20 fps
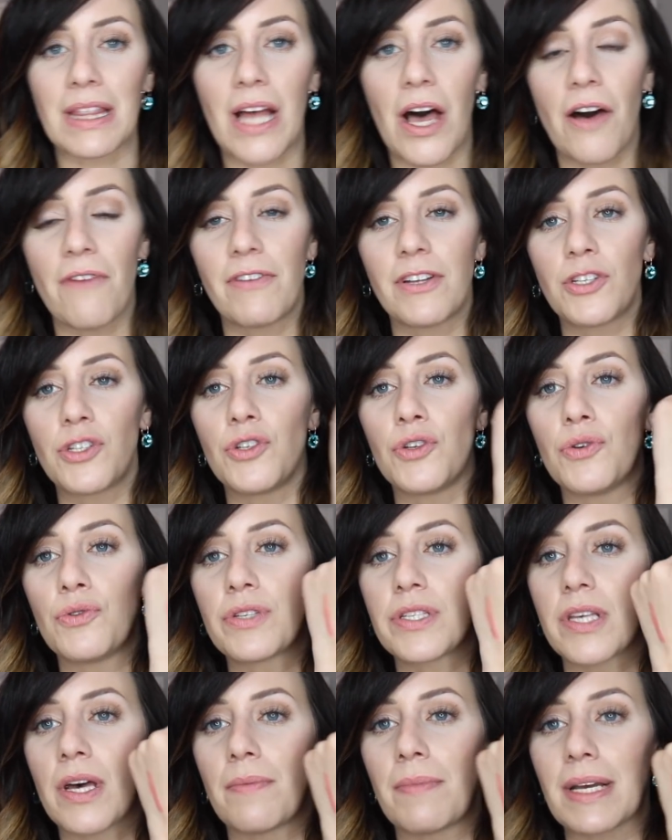love to
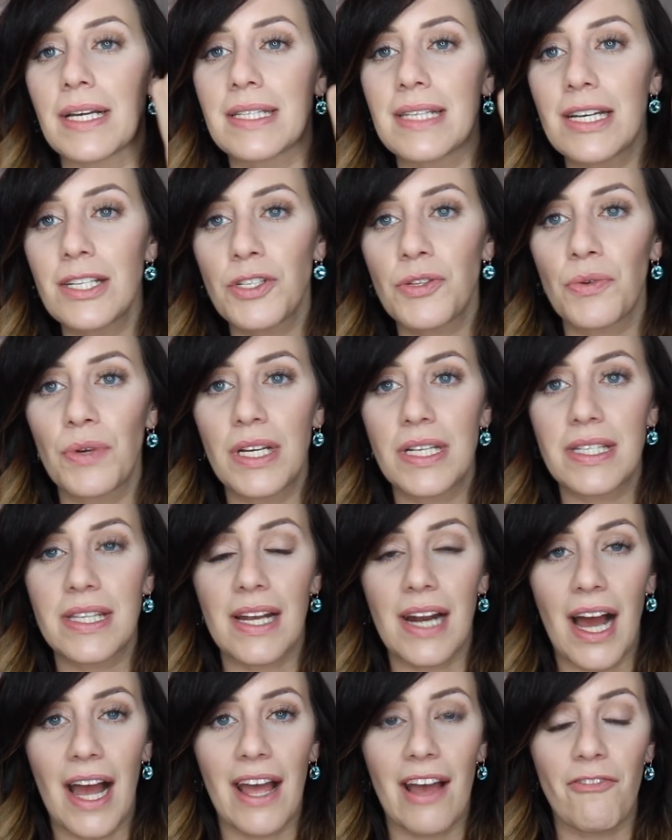some accessories
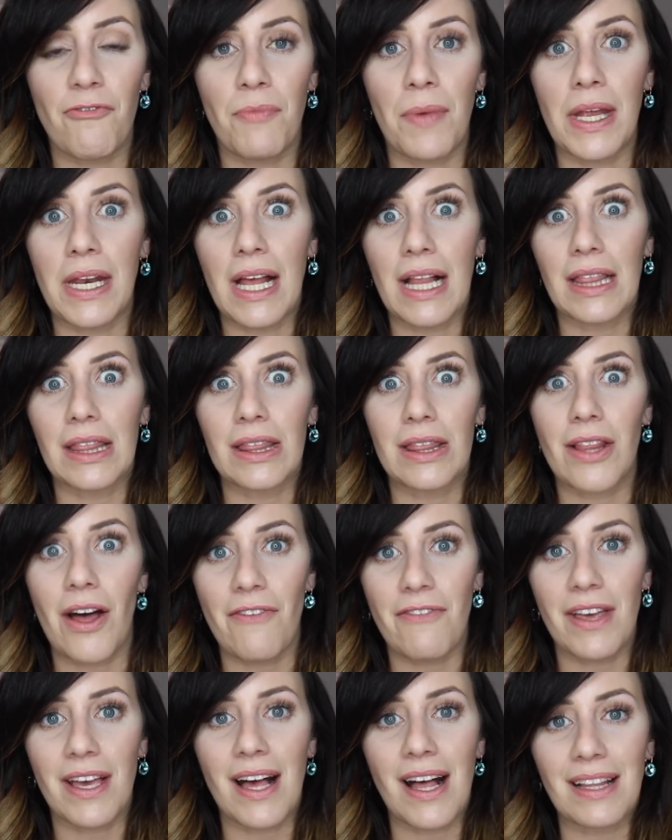that I have been
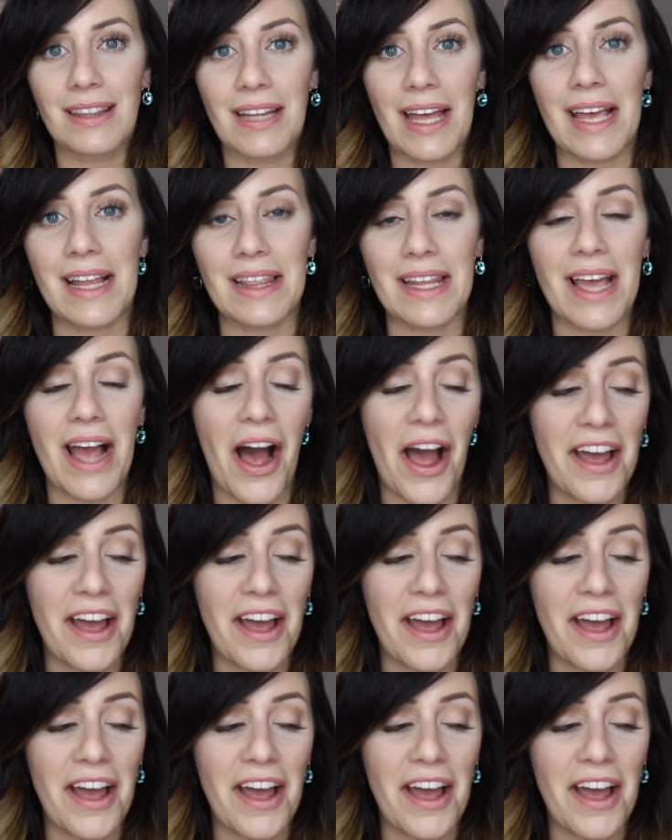loving lately.